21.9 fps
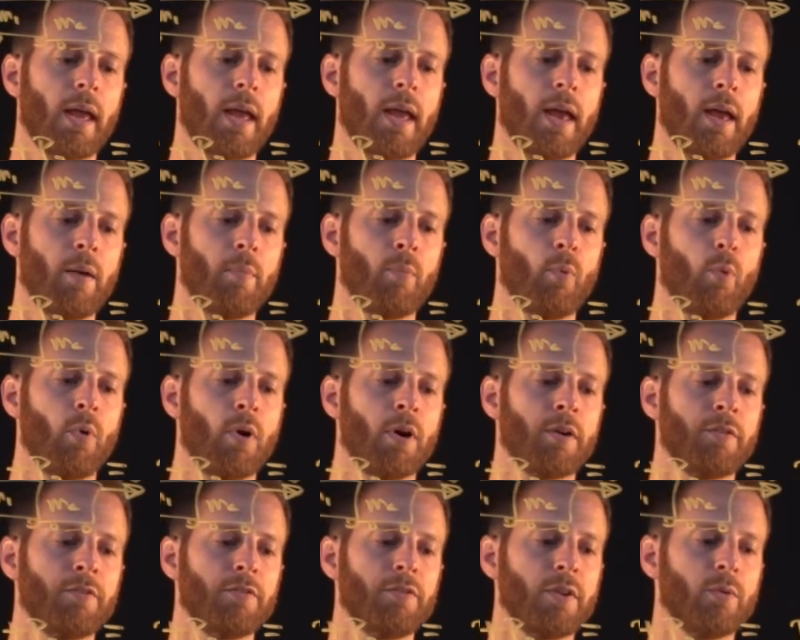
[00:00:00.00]

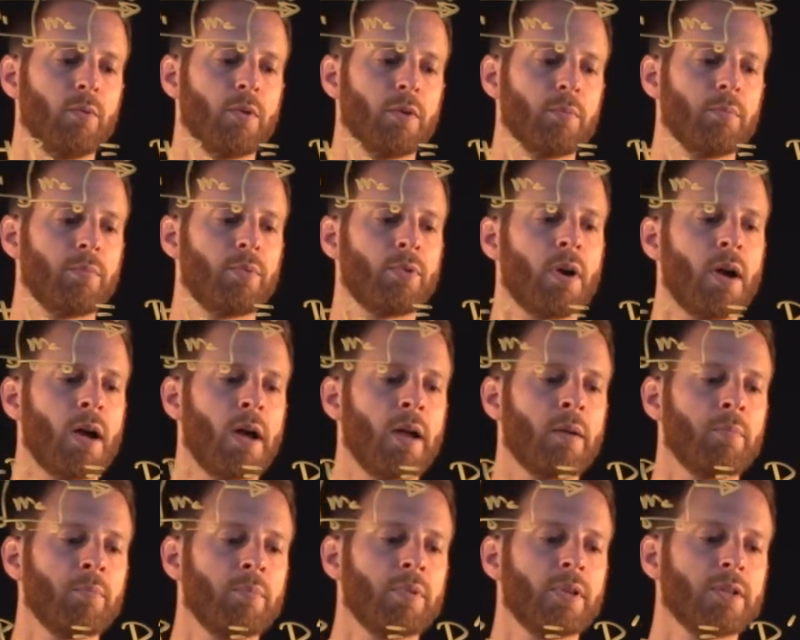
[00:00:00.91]
M1 V1
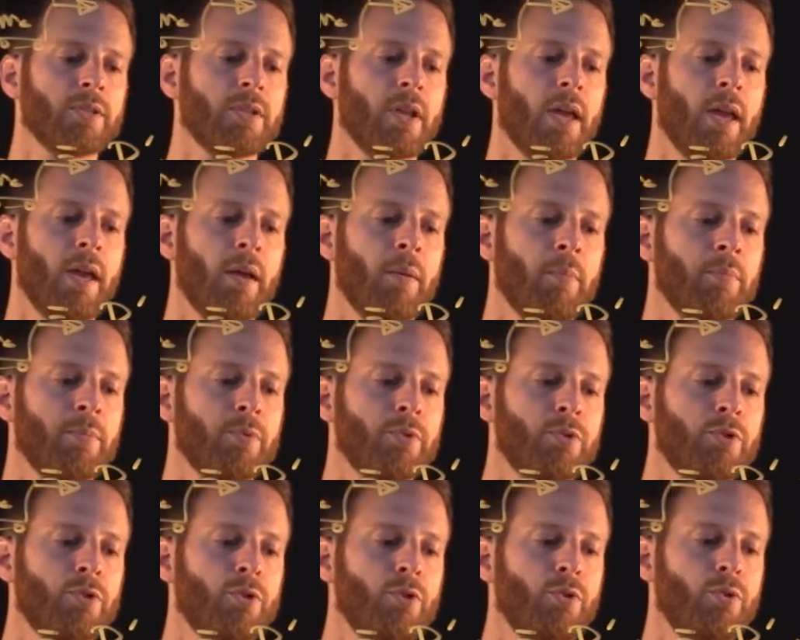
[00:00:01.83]
prime plus
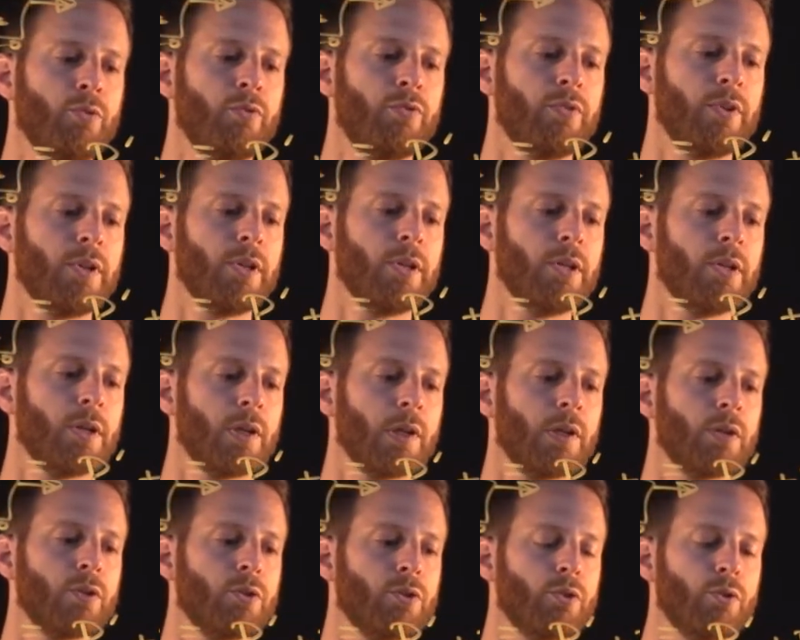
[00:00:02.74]
M2
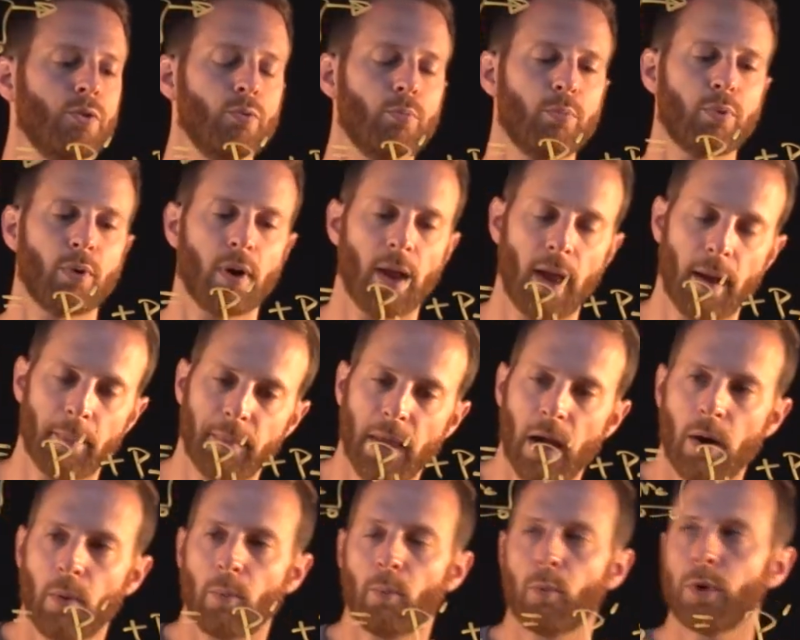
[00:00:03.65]
V2 prime.
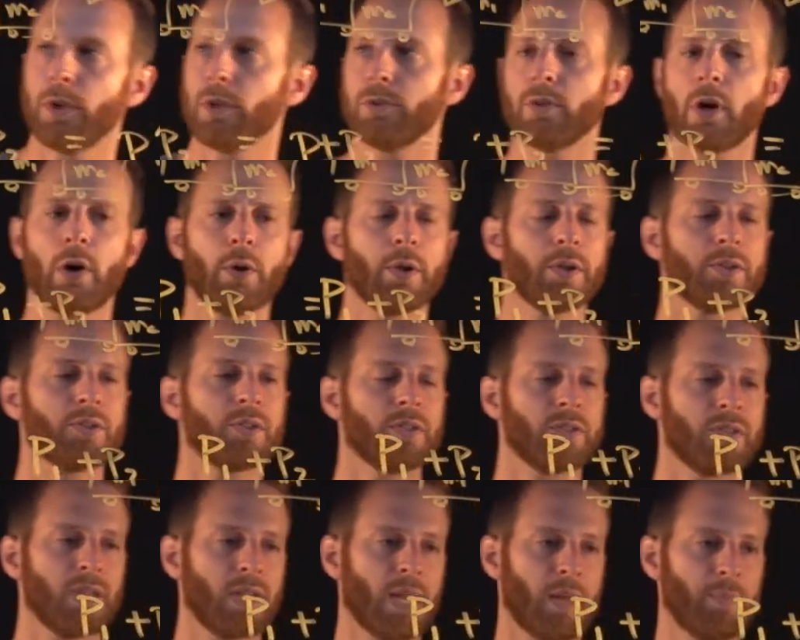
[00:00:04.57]
Now, what you'll notice
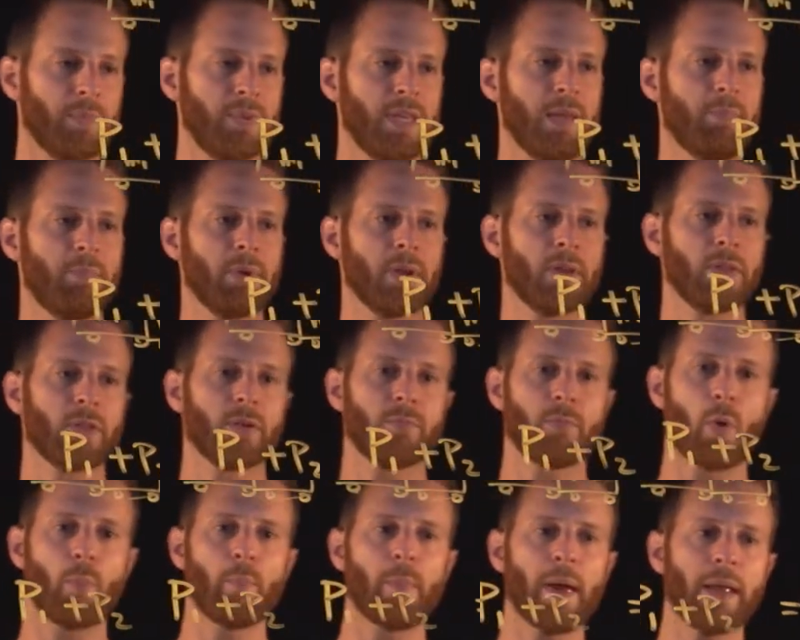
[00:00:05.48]
is that I'm keeping the
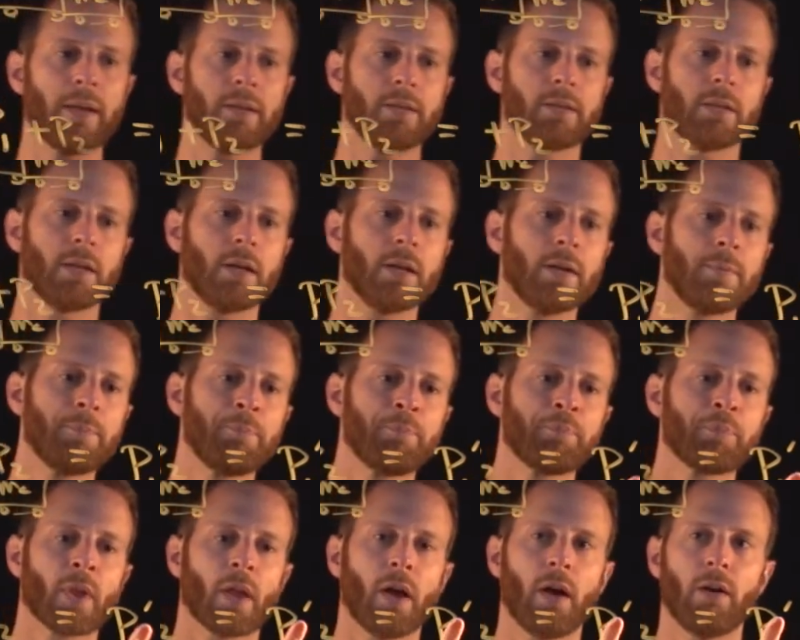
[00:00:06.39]
momenta
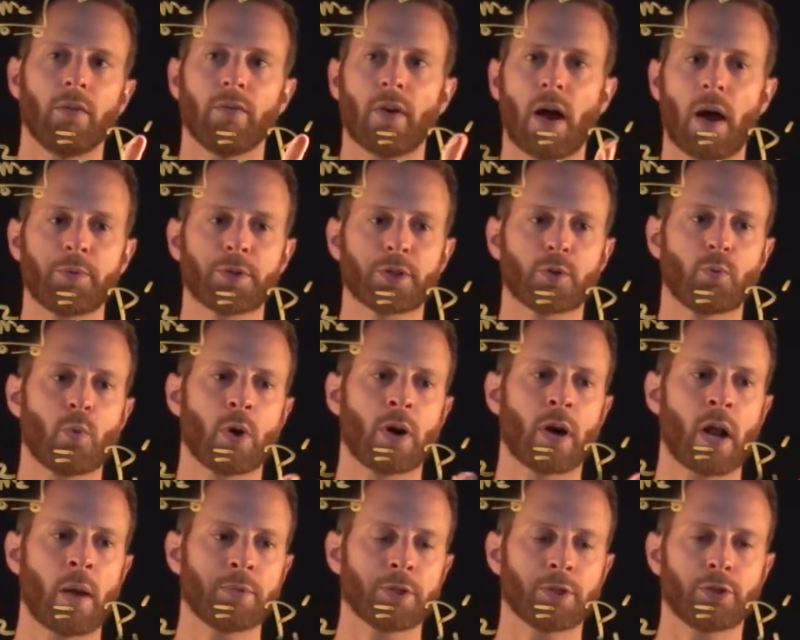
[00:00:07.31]
of object 1
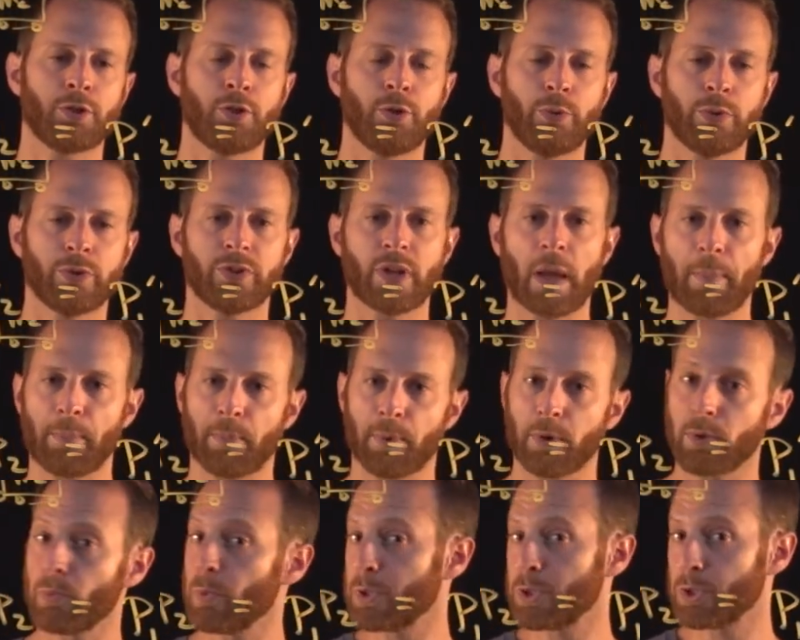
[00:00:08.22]
and object 2
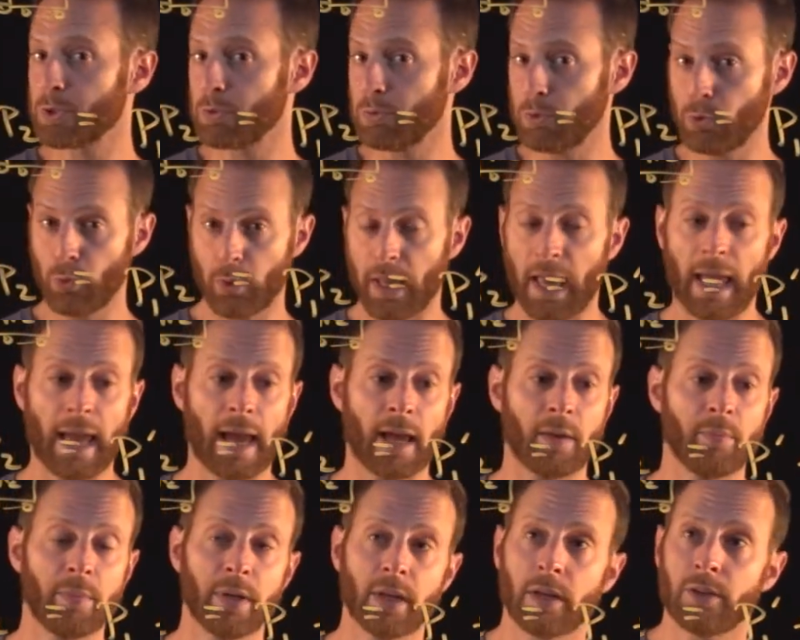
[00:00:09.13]
separate, which you
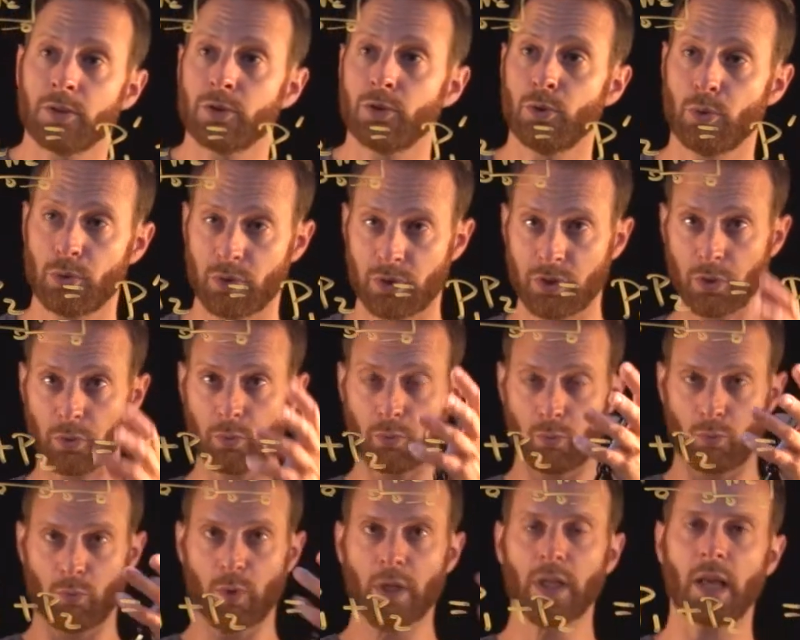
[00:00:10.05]
can because you still
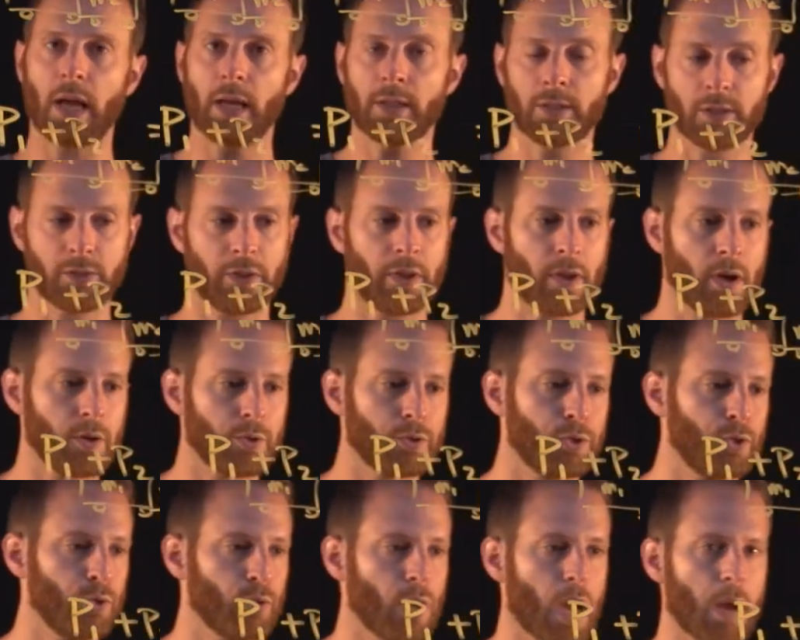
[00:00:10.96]
realize that they are
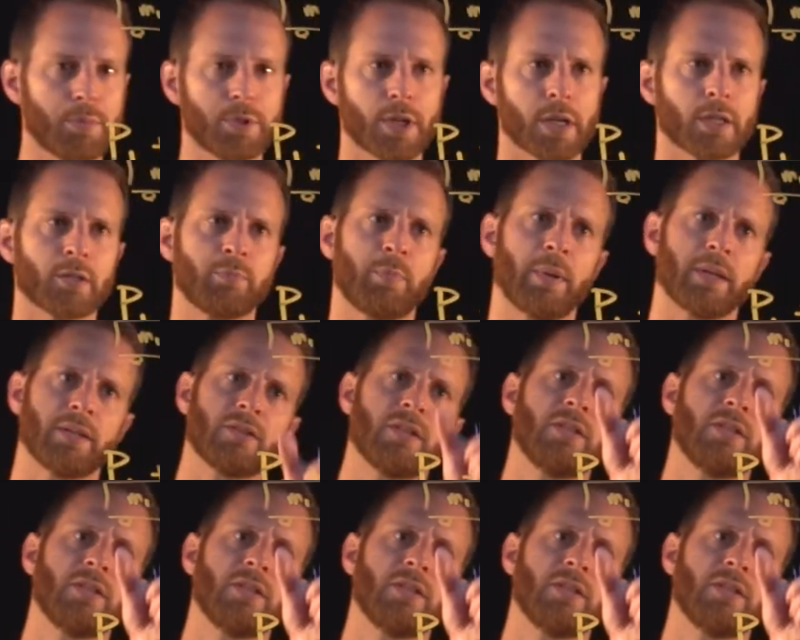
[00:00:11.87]
two objects, but